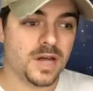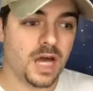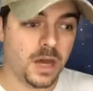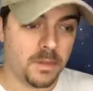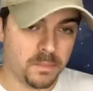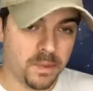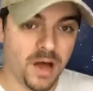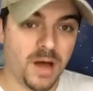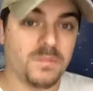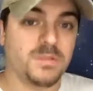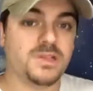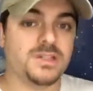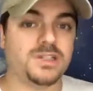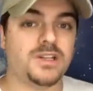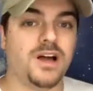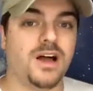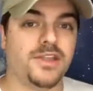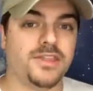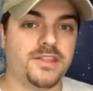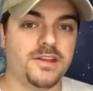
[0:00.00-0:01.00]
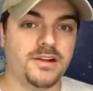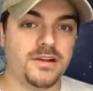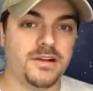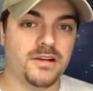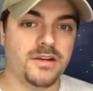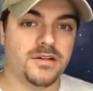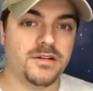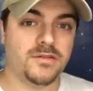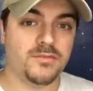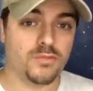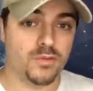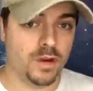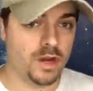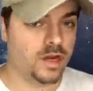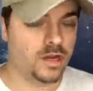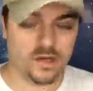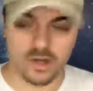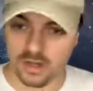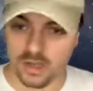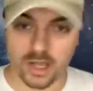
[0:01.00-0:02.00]
a published author,
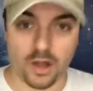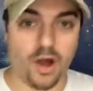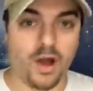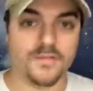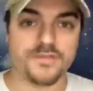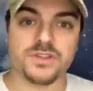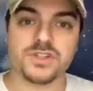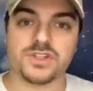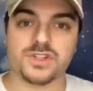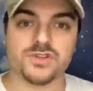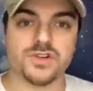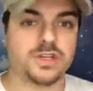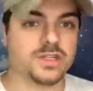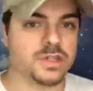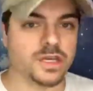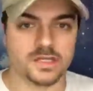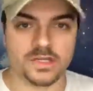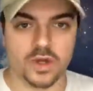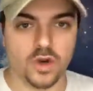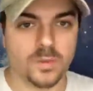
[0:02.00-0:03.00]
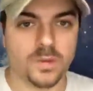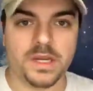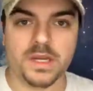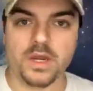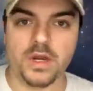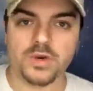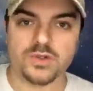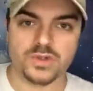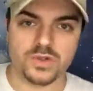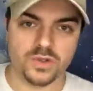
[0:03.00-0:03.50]
right, like off the street, like nobody knows